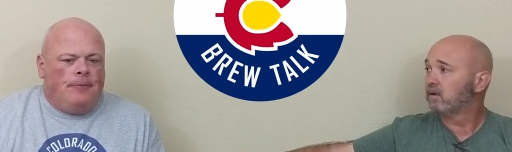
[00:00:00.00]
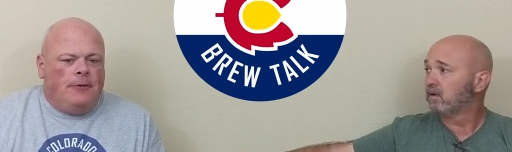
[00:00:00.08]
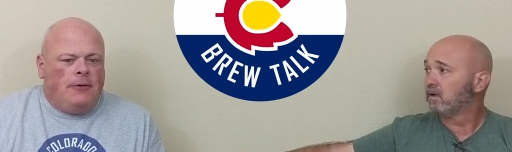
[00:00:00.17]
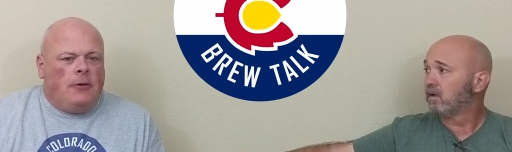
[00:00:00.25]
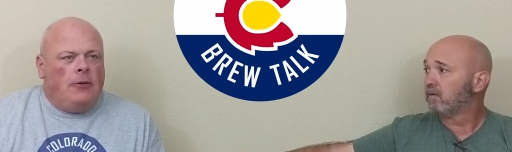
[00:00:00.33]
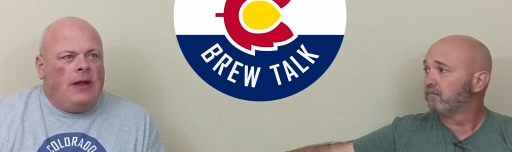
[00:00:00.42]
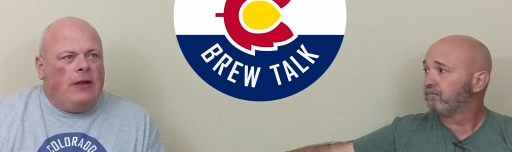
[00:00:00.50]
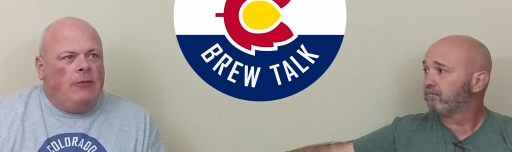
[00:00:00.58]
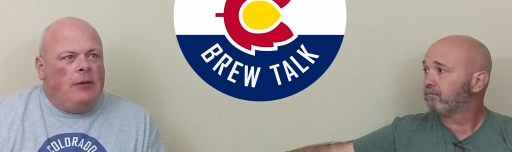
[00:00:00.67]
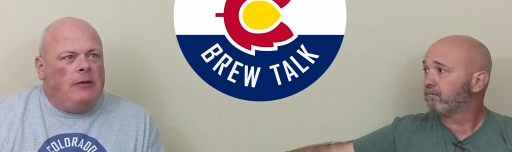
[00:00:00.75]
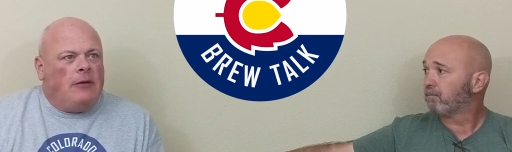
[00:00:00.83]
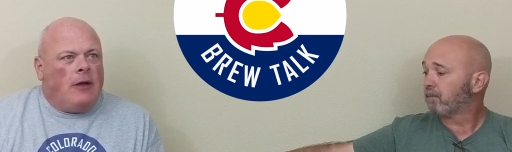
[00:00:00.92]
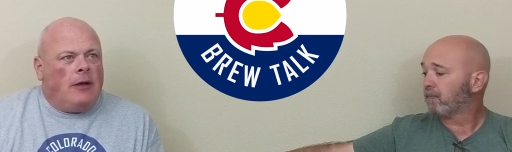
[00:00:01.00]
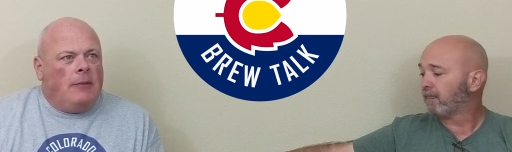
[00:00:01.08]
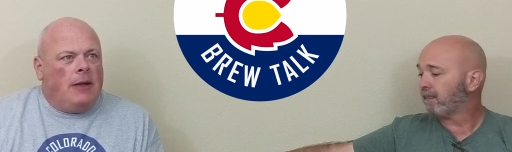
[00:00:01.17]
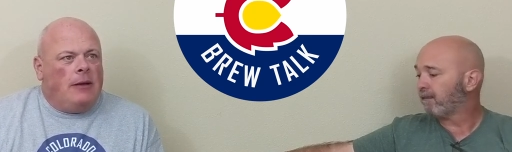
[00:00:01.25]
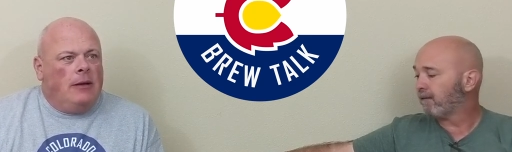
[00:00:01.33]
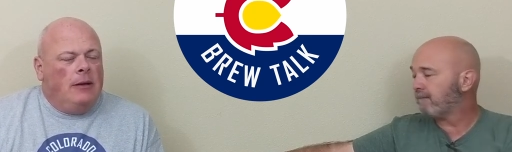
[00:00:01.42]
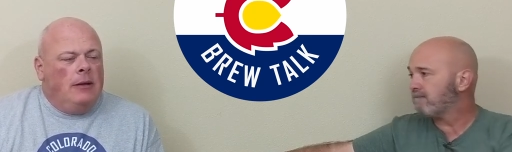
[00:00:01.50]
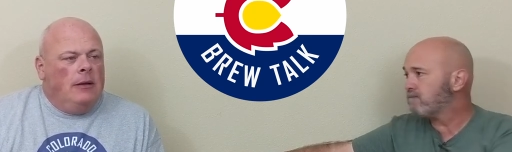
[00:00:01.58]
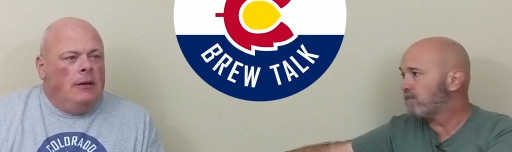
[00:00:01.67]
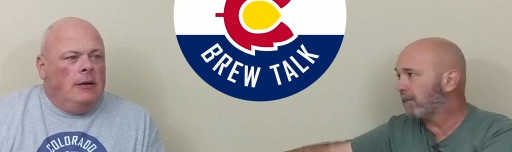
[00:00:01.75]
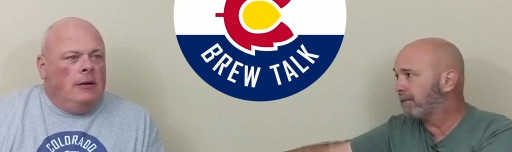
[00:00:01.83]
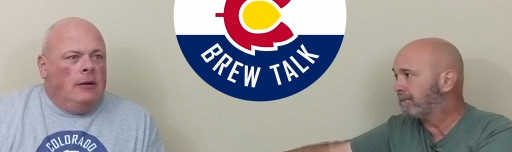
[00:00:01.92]
Speaker 1: So now you've been talking about
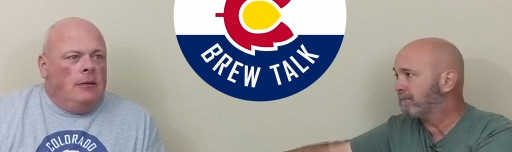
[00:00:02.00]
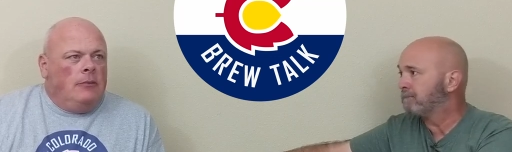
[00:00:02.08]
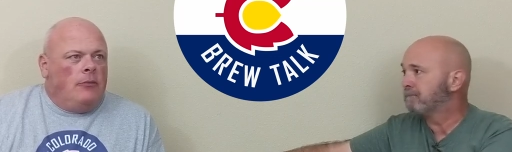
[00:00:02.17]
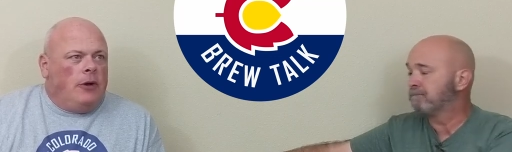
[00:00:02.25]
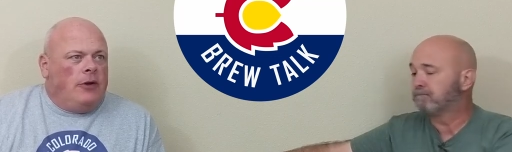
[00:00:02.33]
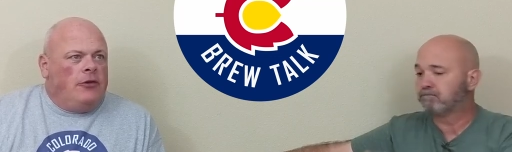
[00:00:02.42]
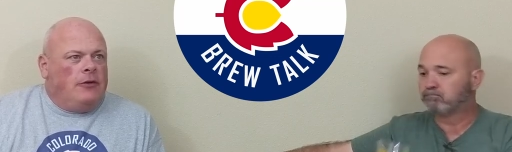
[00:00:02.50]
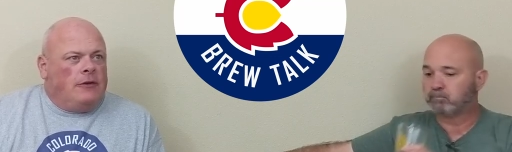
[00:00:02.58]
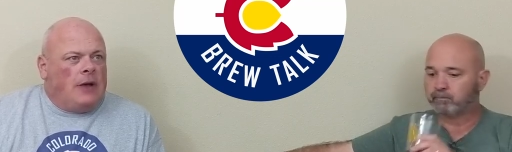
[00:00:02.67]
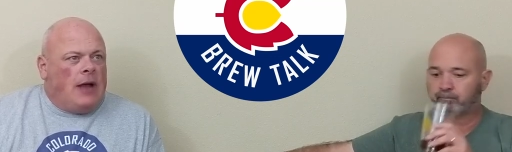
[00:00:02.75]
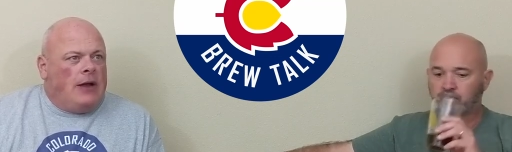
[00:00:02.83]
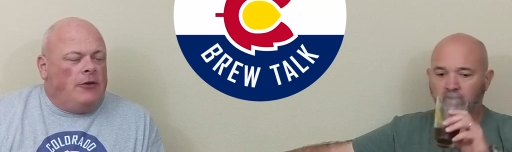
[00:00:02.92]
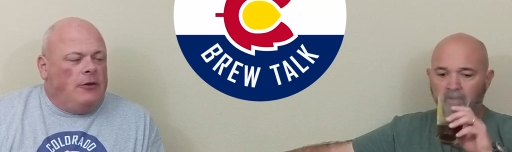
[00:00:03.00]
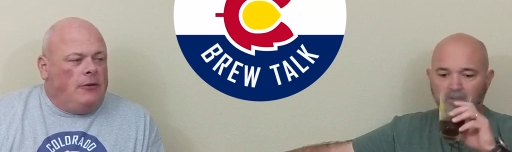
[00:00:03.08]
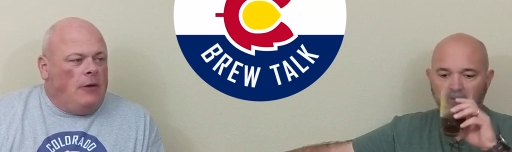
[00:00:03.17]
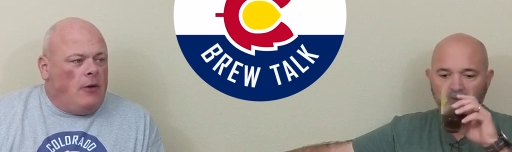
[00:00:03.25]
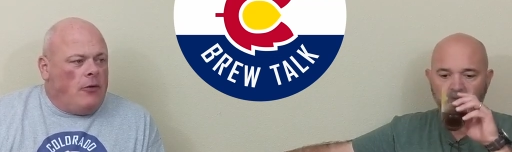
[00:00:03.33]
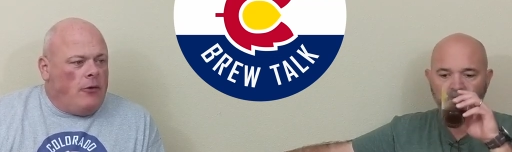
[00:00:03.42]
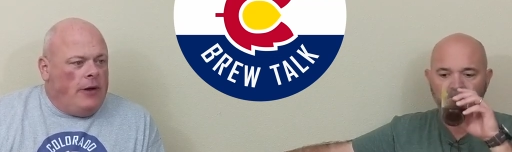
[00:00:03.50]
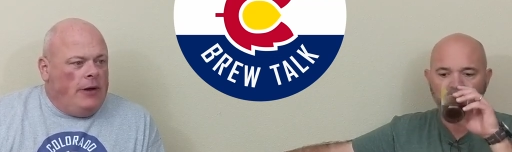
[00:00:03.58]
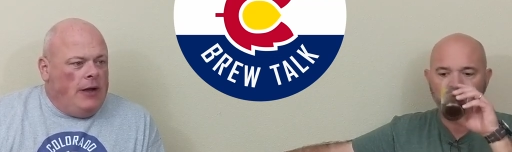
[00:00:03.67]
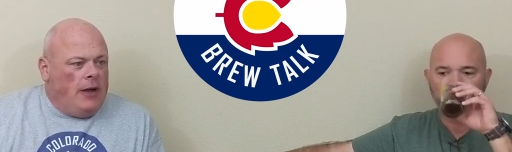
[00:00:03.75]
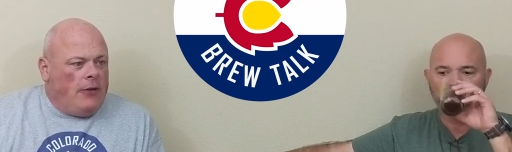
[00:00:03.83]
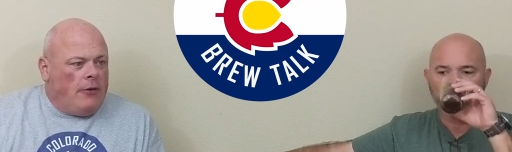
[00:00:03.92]
British and Scottish. Are there
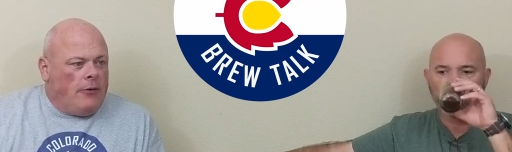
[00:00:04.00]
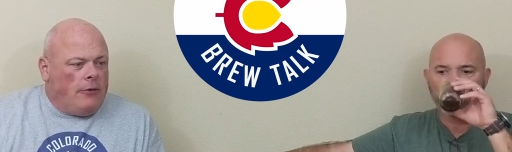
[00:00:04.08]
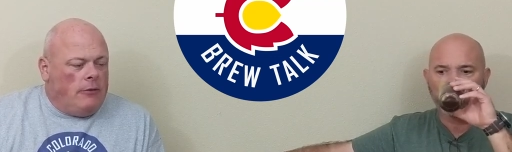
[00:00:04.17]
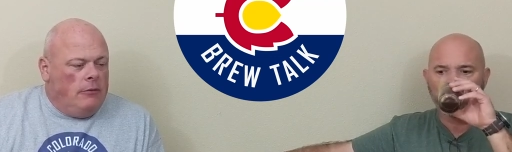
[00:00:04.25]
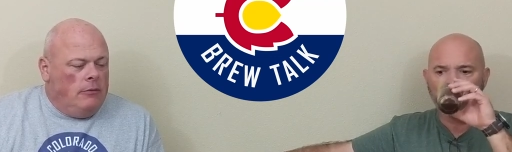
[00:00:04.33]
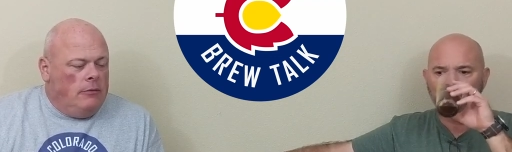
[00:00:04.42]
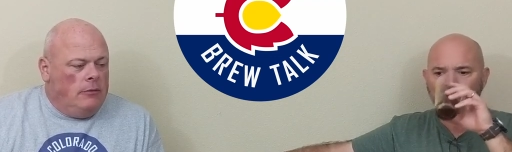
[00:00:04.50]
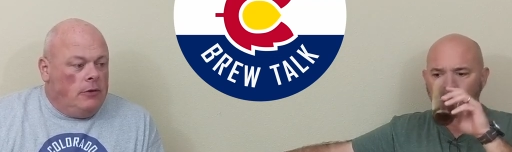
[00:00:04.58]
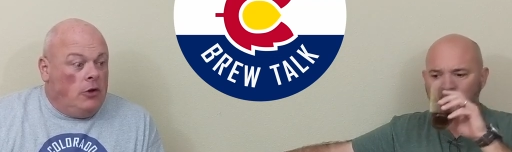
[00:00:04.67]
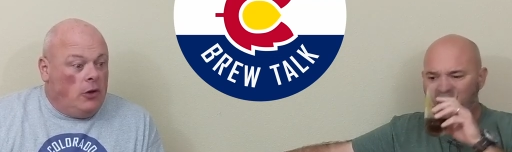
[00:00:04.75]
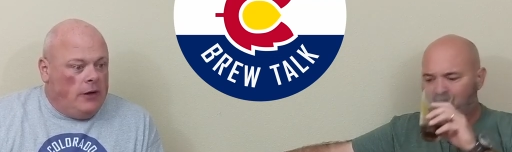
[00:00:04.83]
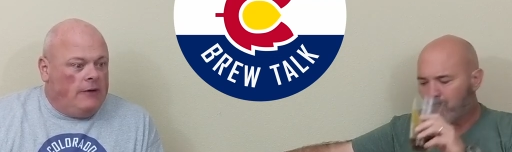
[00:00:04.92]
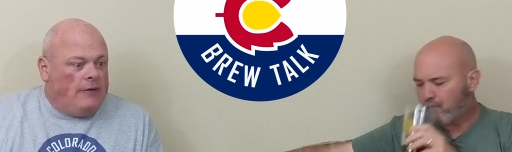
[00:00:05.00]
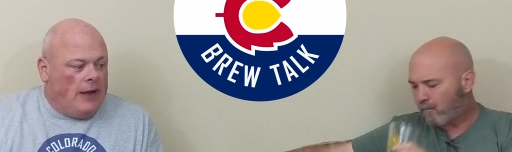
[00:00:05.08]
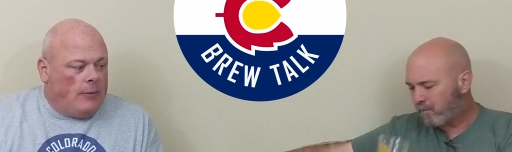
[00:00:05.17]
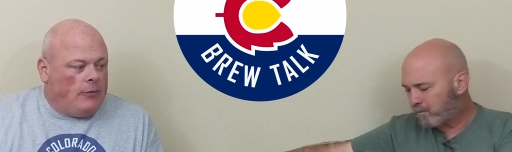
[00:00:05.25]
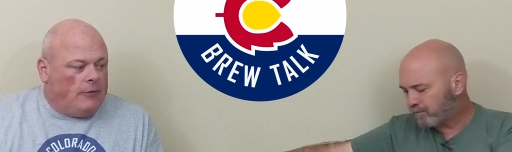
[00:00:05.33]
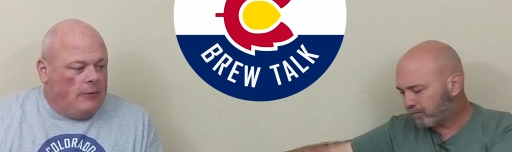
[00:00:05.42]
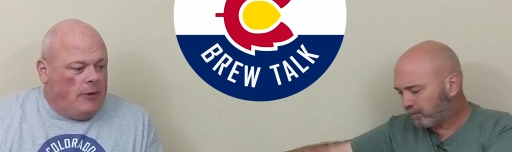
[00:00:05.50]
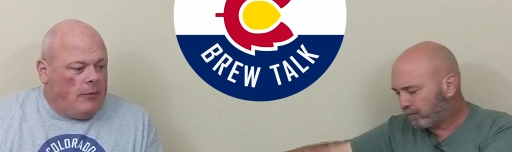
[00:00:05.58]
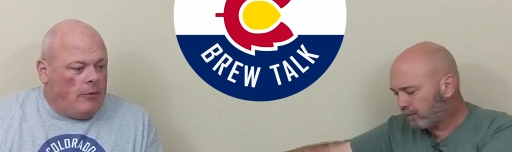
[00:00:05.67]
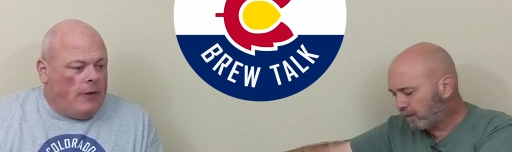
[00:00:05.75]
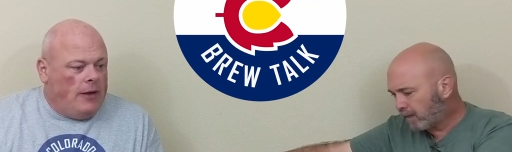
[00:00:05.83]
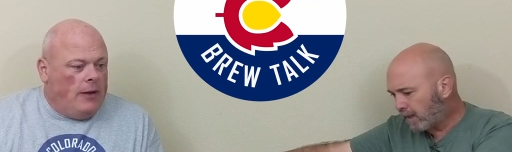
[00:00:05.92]
any other good examples that
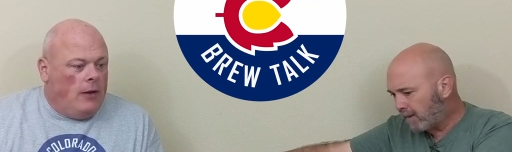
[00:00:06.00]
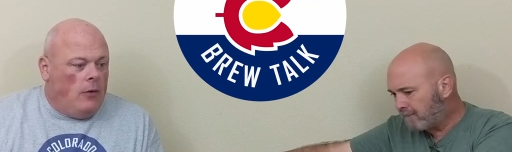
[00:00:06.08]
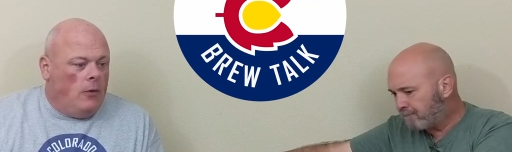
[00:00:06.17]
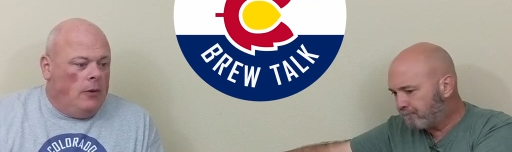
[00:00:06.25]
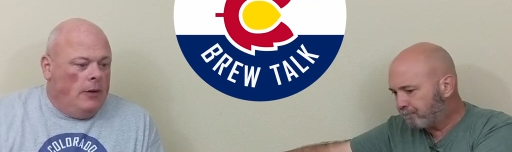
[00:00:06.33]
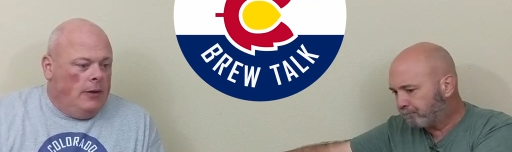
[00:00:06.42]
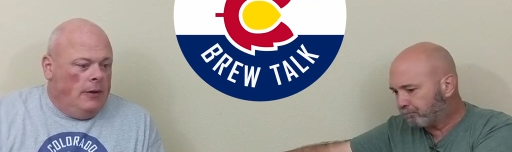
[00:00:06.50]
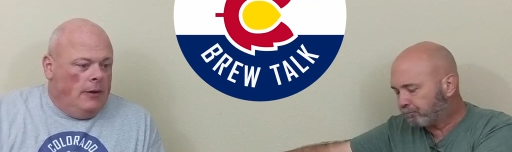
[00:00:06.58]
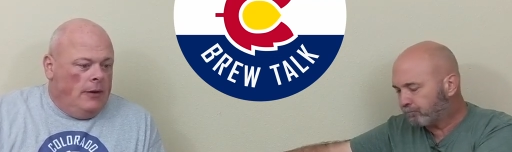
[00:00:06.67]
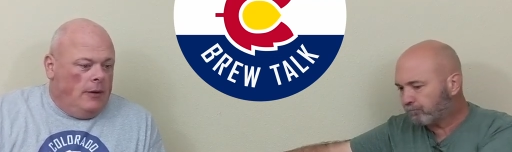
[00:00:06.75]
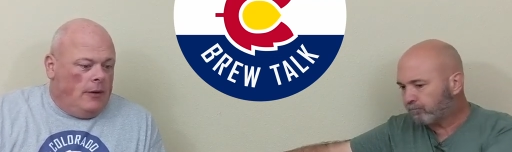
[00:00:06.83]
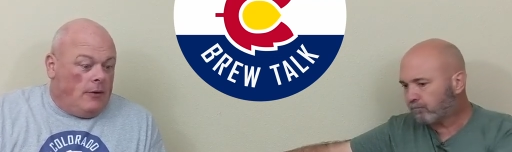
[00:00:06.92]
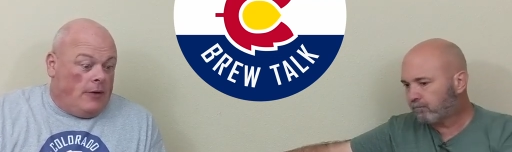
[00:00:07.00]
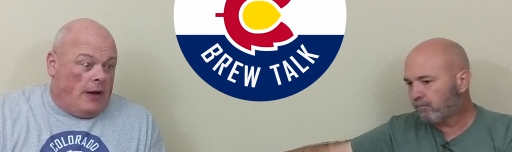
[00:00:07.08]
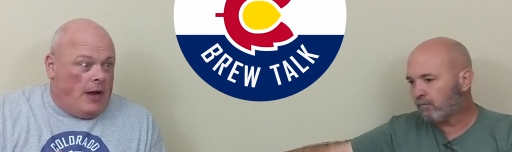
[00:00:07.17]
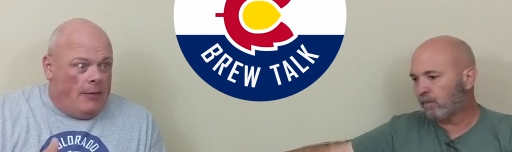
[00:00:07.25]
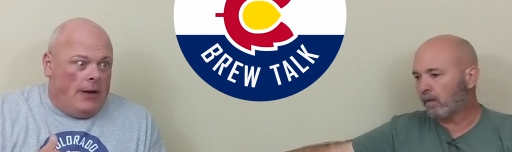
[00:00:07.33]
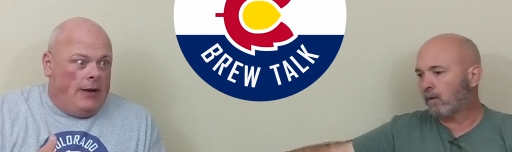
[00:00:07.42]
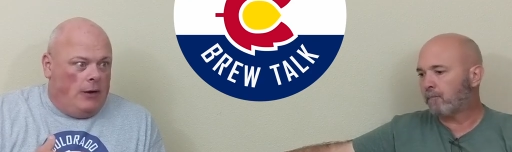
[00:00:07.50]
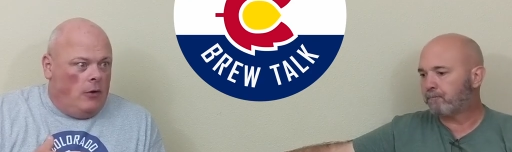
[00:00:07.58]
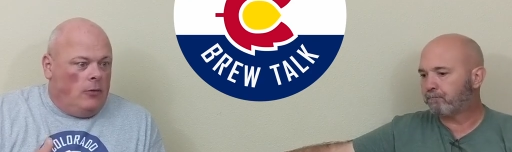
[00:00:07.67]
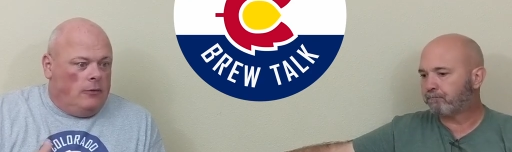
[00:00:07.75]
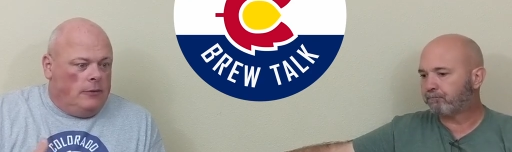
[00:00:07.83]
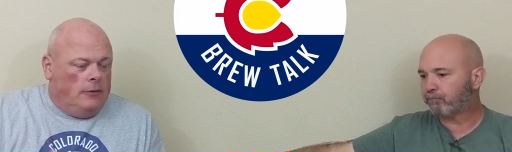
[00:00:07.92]
people might know or that I might
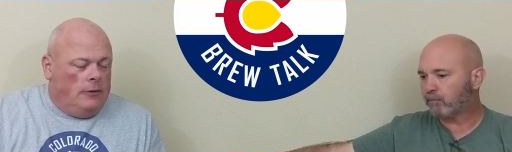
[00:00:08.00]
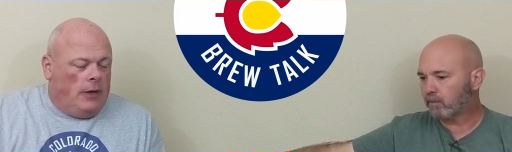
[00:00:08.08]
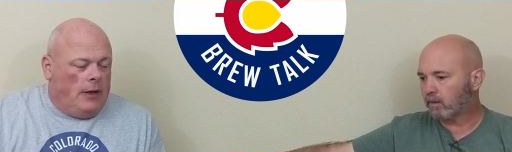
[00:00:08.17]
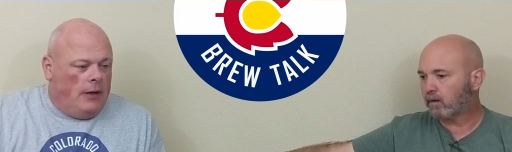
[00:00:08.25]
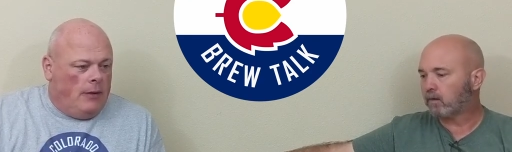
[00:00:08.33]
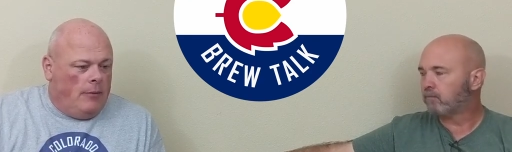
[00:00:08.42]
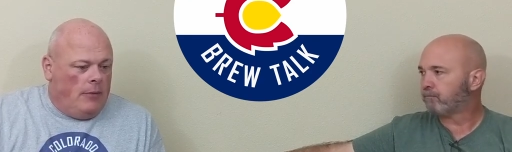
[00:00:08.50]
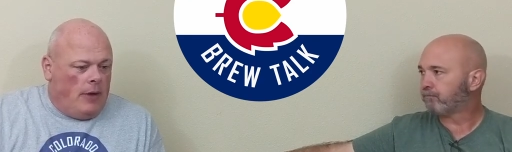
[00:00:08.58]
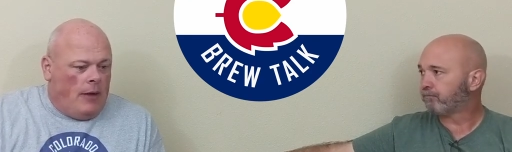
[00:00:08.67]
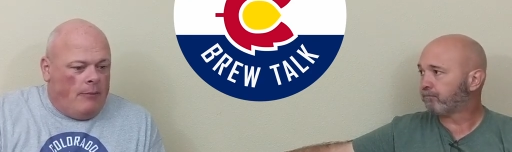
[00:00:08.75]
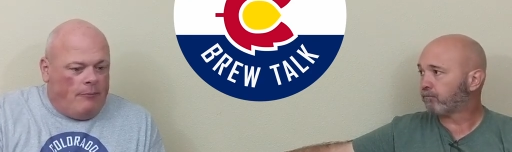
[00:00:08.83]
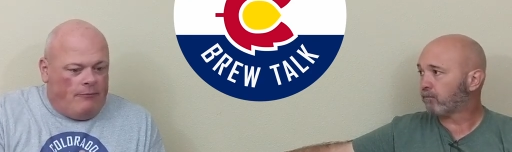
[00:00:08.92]
know um,